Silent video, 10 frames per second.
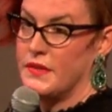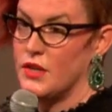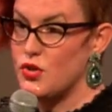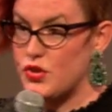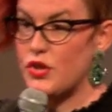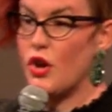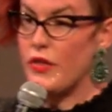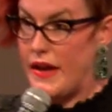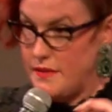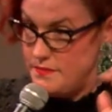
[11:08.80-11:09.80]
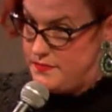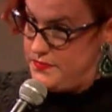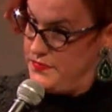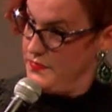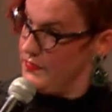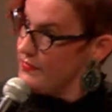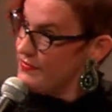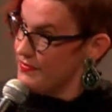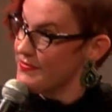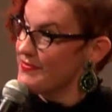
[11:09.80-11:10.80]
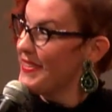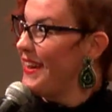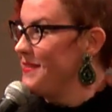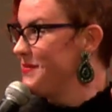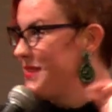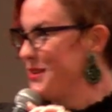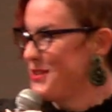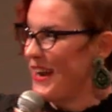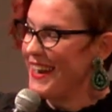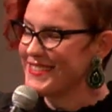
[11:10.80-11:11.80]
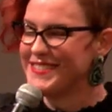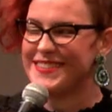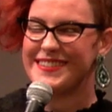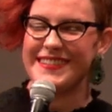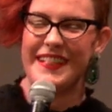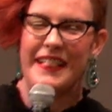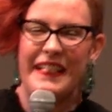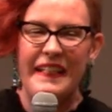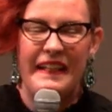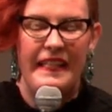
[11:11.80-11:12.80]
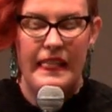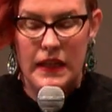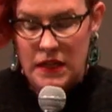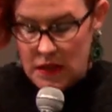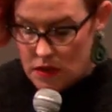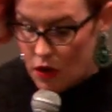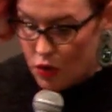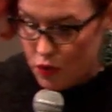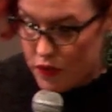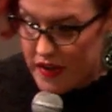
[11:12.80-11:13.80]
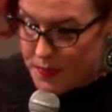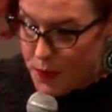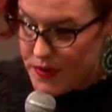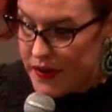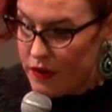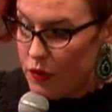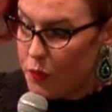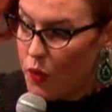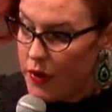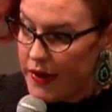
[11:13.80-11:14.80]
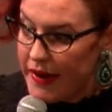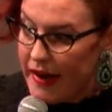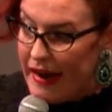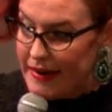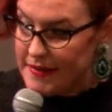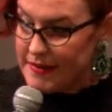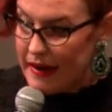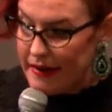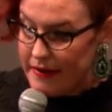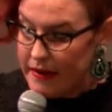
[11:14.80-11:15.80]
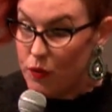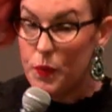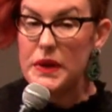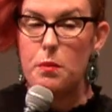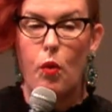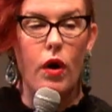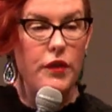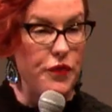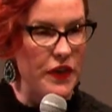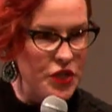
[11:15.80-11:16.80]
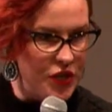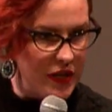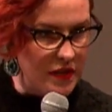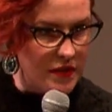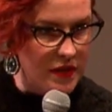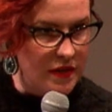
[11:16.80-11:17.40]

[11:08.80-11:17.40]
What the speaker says: You should know that. Yeah, they're shocked. So this particular morning, I decided it would be more efficient